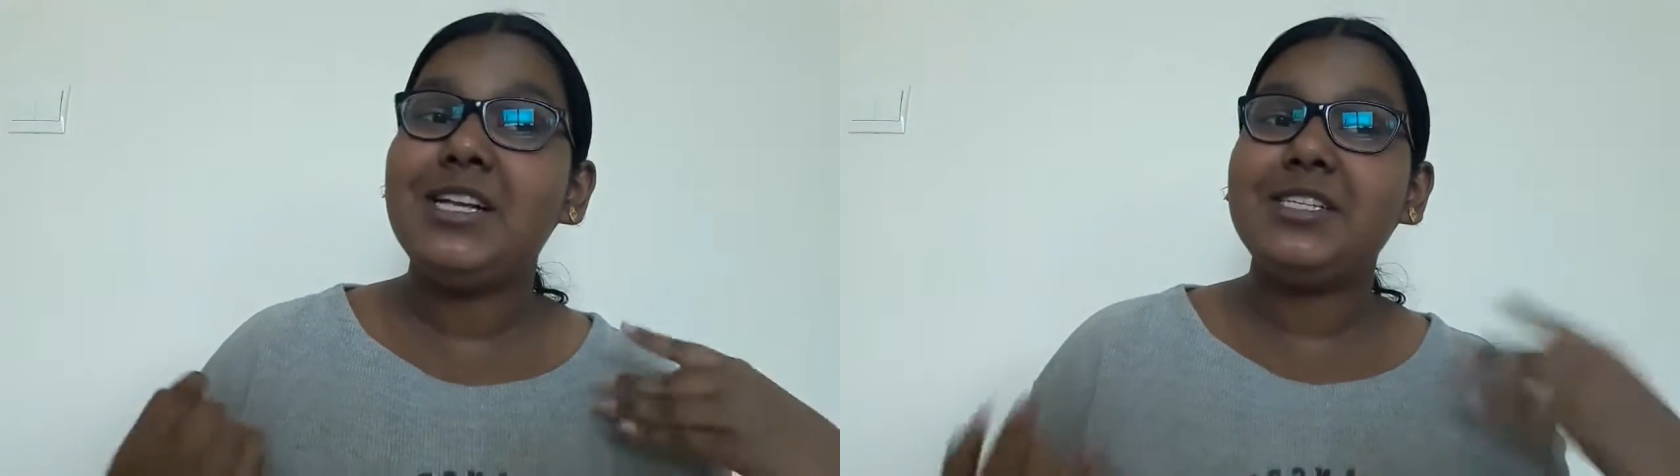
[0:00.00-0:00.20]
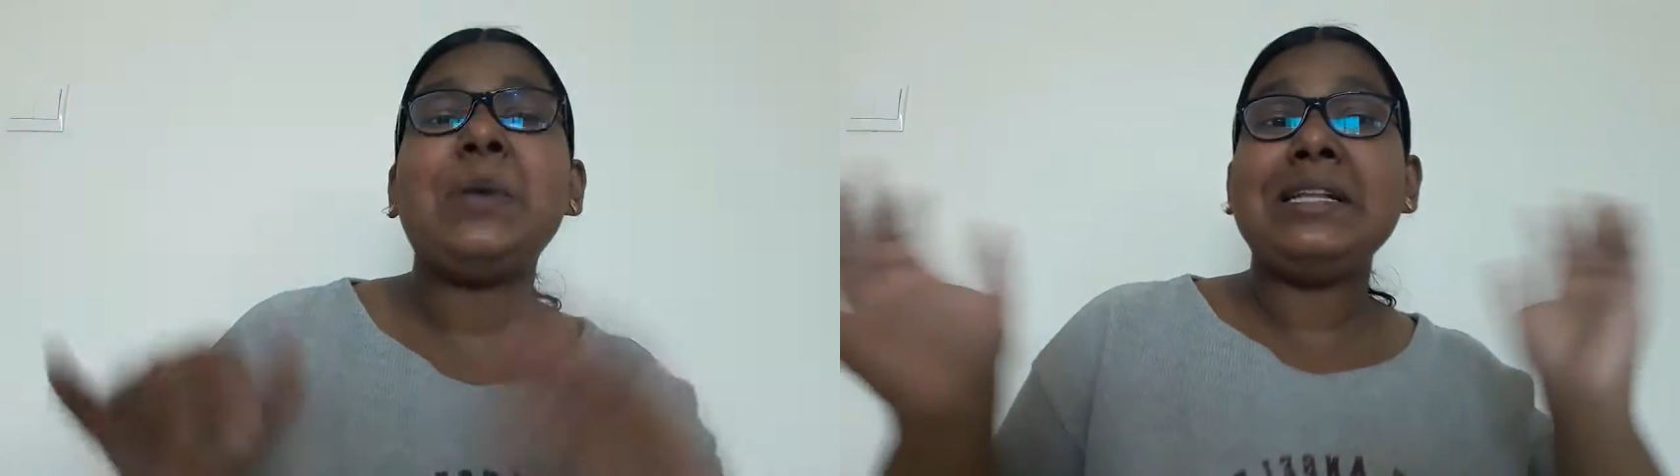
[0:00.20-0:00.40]

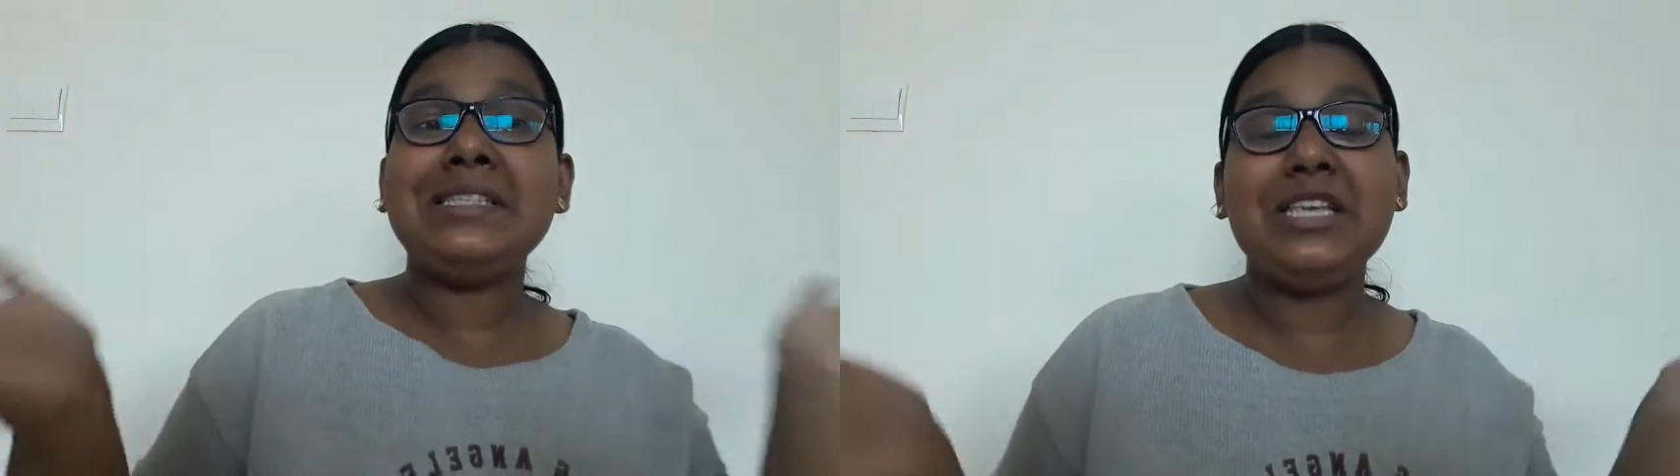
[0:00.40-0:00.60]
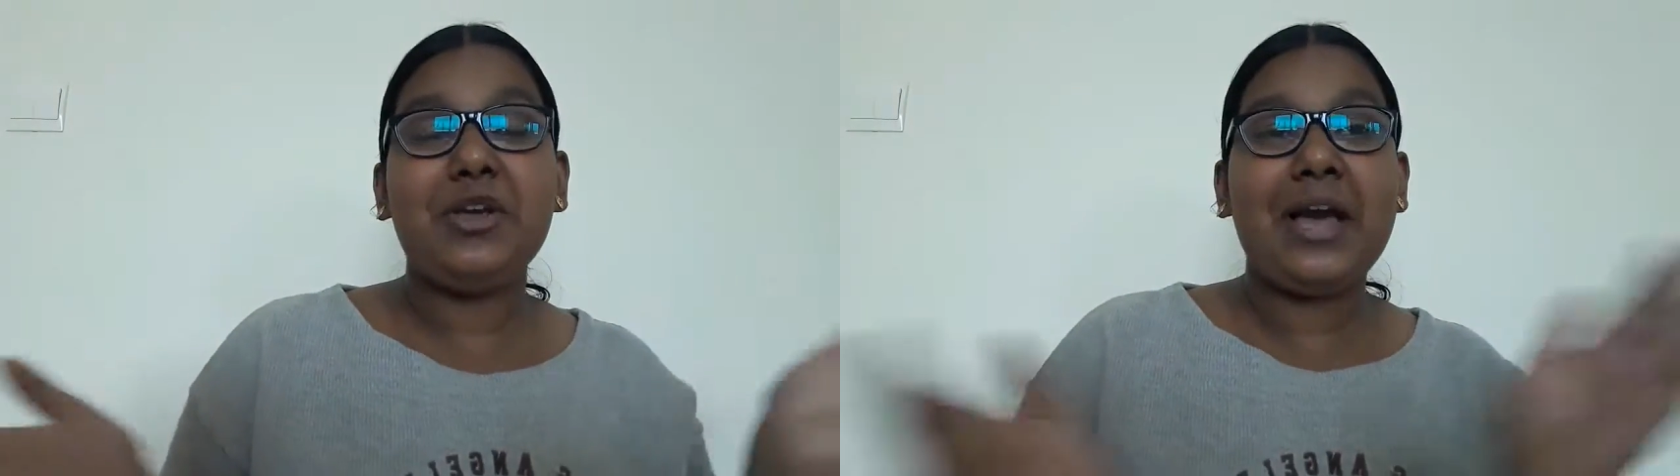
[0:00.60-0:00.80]
So I'll
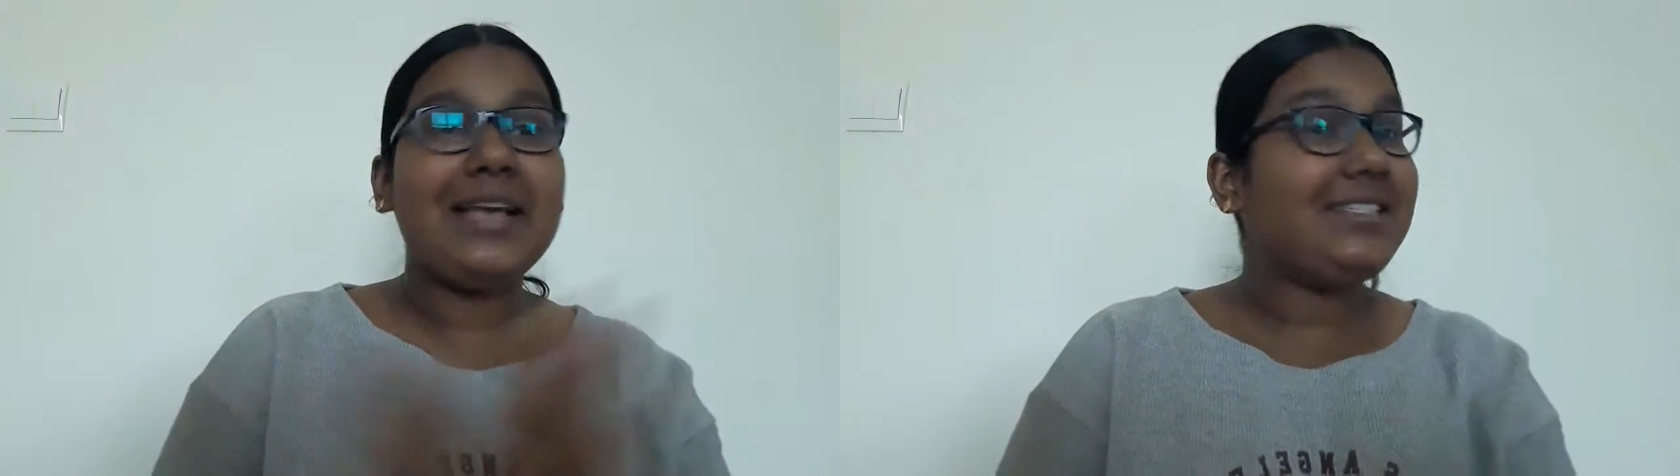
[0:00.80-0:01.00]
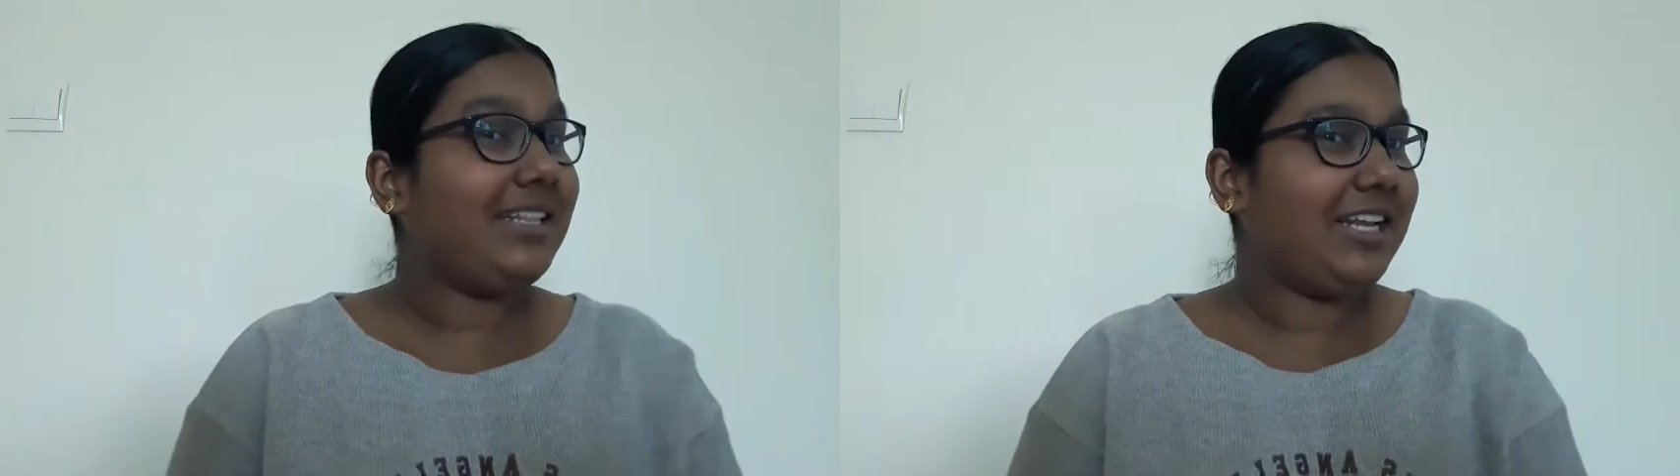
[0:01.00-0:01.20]
see you
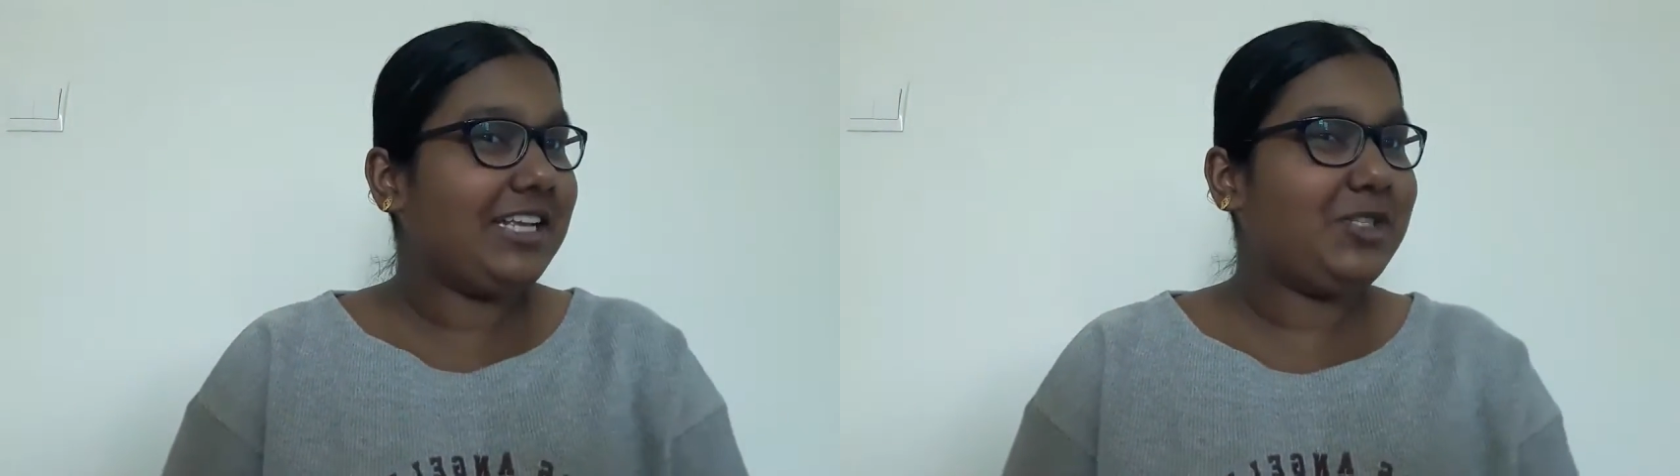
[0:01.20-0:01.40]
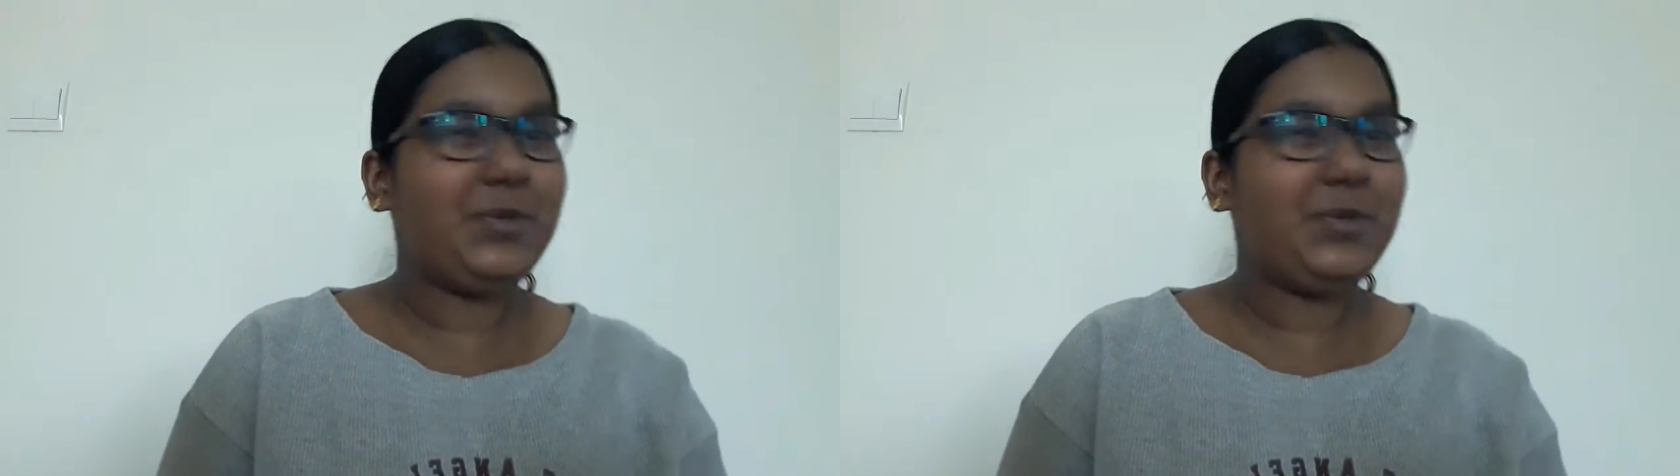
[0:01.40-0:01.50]
guys in the next